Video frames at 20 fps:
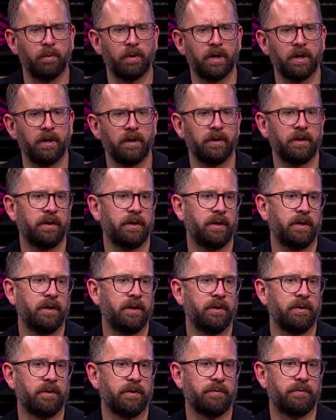Well,
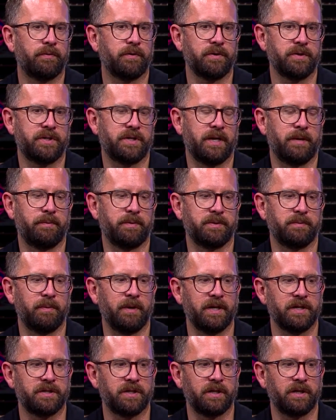the first step is
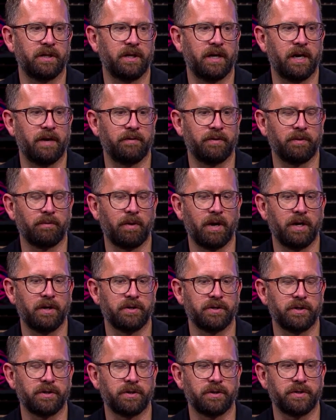basically having the
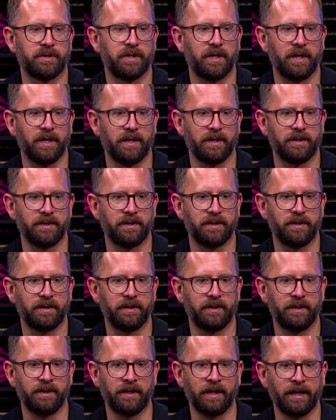riders understand
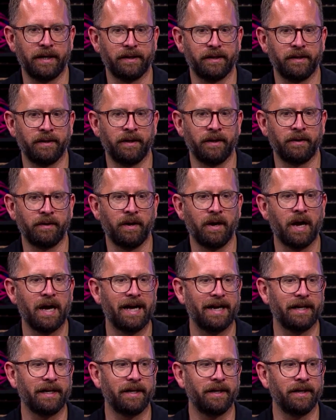that they're
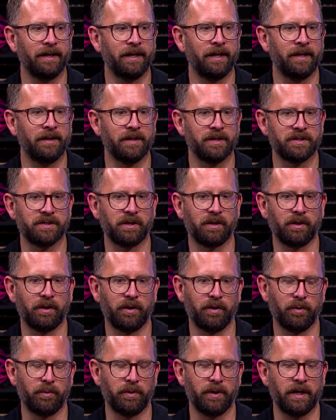not in this
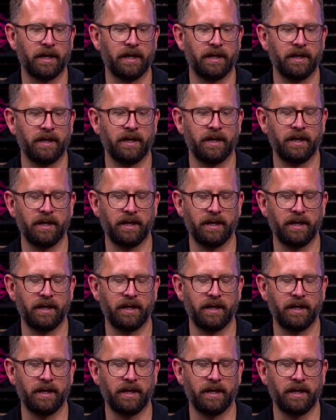alone, that